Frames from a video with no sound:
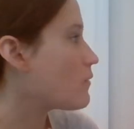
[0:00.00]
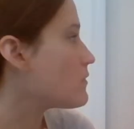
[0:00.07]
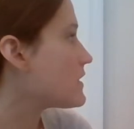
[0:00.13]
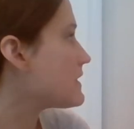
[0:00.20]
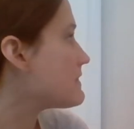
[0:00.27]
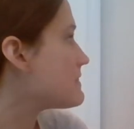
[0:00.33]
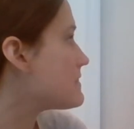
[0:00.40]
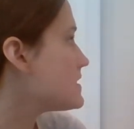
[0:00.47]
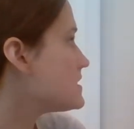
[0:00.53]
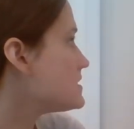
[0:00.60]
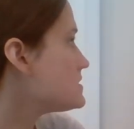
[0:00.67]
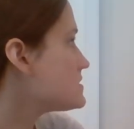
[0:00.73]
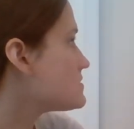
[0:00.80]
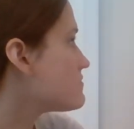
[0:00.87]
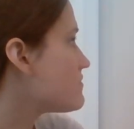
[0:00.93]
In
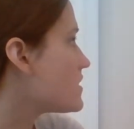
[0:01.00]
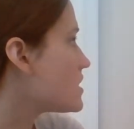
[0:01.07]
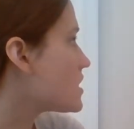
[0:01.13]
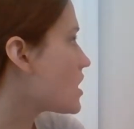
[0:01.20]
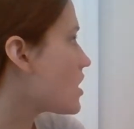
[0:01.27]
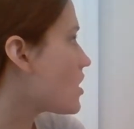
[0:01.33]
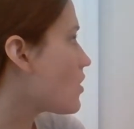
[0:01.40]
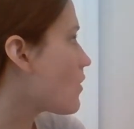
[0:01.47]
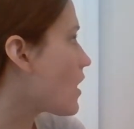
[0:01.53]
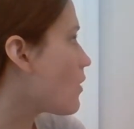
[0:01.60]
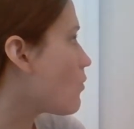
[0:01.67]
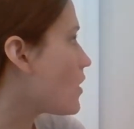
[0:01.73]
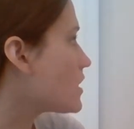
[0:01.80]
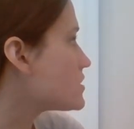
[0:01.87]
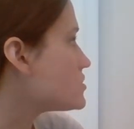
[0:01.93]
this video, I
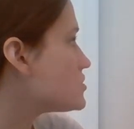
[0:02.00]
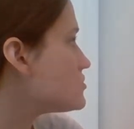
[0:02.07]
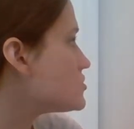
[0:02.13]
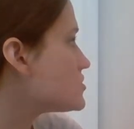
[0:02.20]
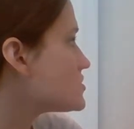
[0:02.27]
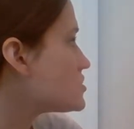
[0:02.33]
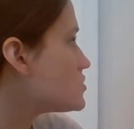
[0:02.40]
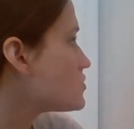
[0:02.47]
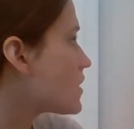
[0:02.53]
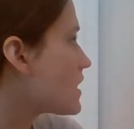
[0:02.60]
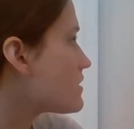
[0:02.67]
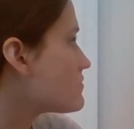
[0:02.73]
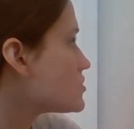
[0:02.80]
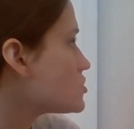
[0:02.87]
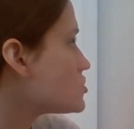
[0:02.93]
want to just do
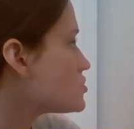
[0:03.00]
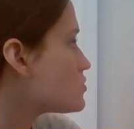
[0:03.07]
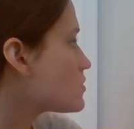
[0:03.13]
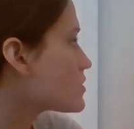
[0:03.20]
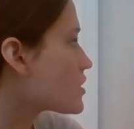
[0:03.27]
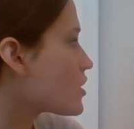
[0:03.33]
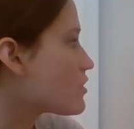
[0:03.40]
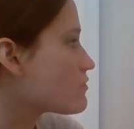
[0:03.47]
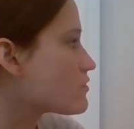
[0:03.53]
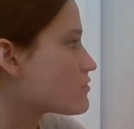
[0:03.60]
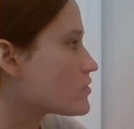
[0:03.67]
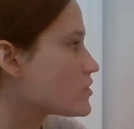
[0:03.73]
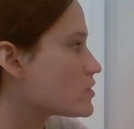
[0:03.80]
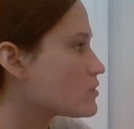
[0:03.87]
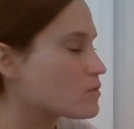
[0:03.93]
kind of a short
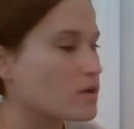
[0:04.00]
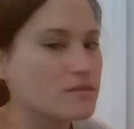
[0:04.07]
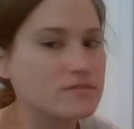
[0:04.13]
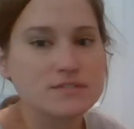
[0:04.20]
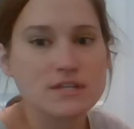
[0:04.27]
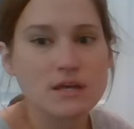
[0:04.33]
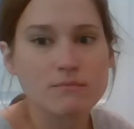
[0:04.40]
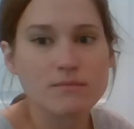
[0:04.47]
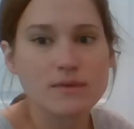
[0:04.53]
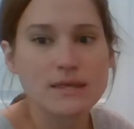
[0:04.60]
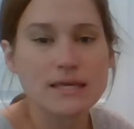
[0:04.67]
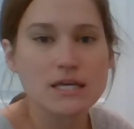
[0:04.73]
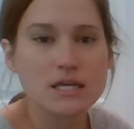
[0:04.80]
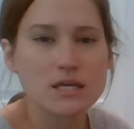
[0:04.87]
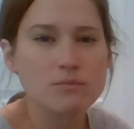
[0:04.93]
overview of some
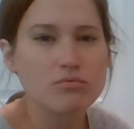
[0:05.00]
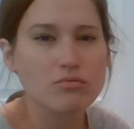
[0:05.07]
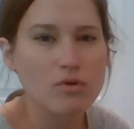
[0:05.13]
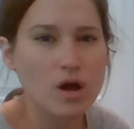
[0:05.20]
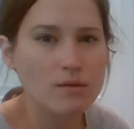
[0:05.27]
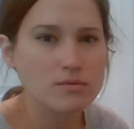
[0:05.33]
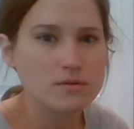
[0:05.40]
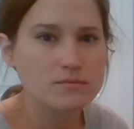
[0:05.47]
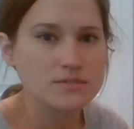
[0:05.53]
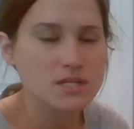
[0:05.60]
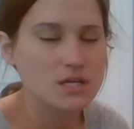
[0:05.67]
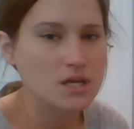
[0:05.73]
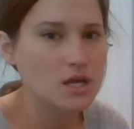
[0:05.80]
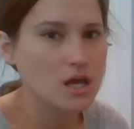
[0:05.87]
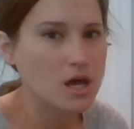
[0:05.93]
key problems
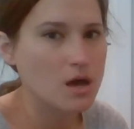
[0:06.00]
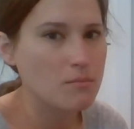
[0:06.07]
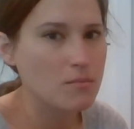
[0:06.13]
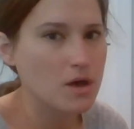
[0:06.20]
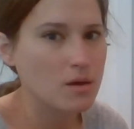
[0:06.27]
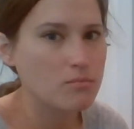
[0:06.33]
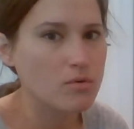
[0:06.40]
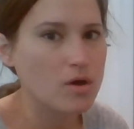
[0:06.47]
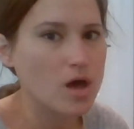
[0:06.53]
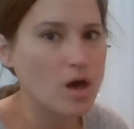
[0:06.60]
that can come up